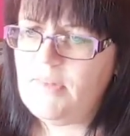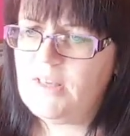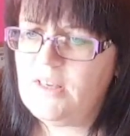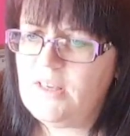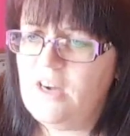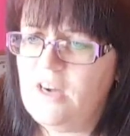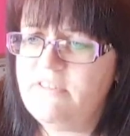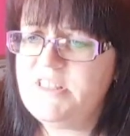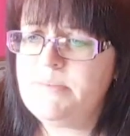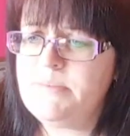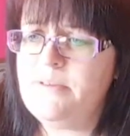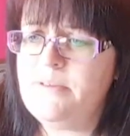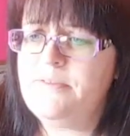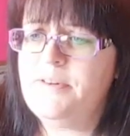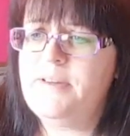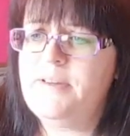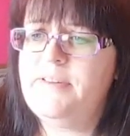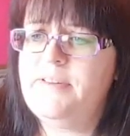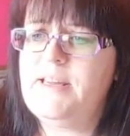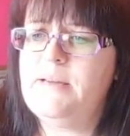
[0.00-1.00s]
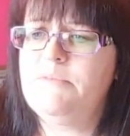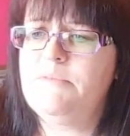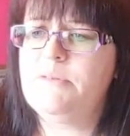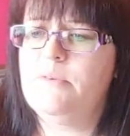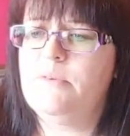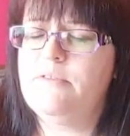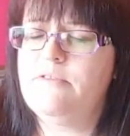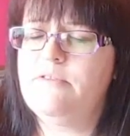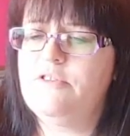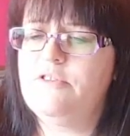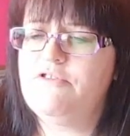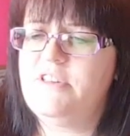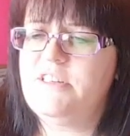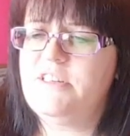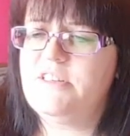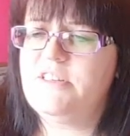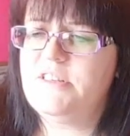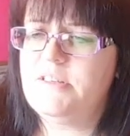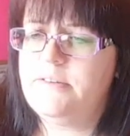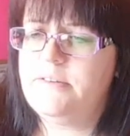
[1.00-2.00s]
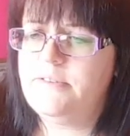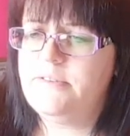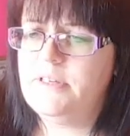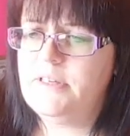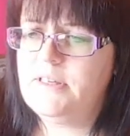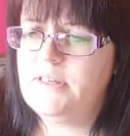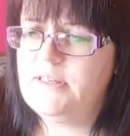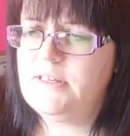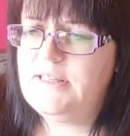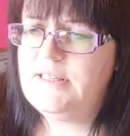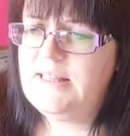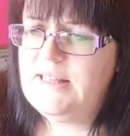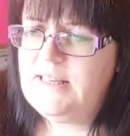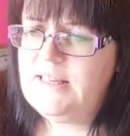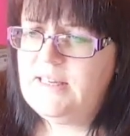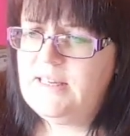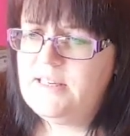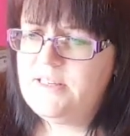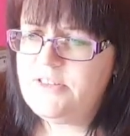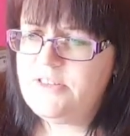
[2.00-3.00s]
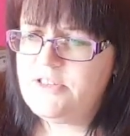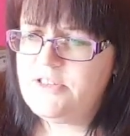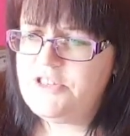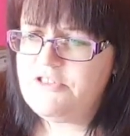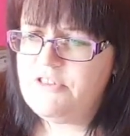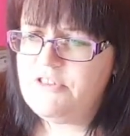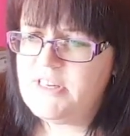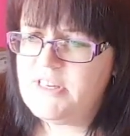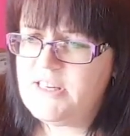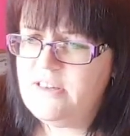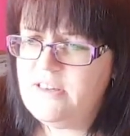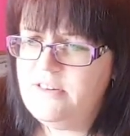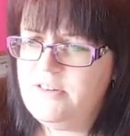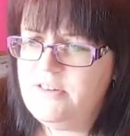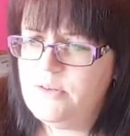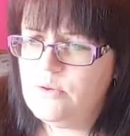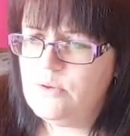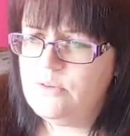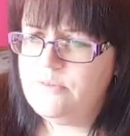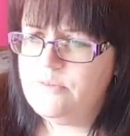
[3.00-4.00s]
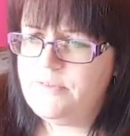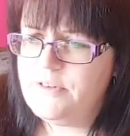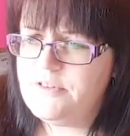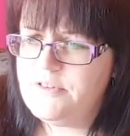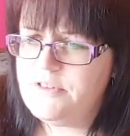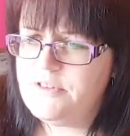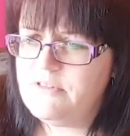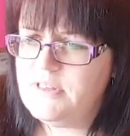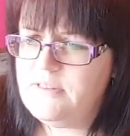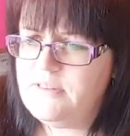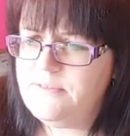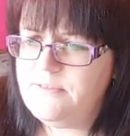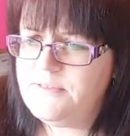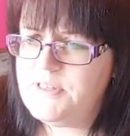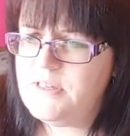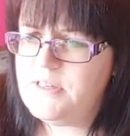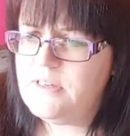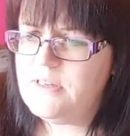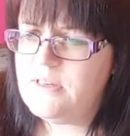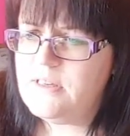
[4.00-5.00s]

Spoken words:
Carmen's up at 5 a.m. tomorrow for a train to Suffolk, so she's trying to get her new hall photographed.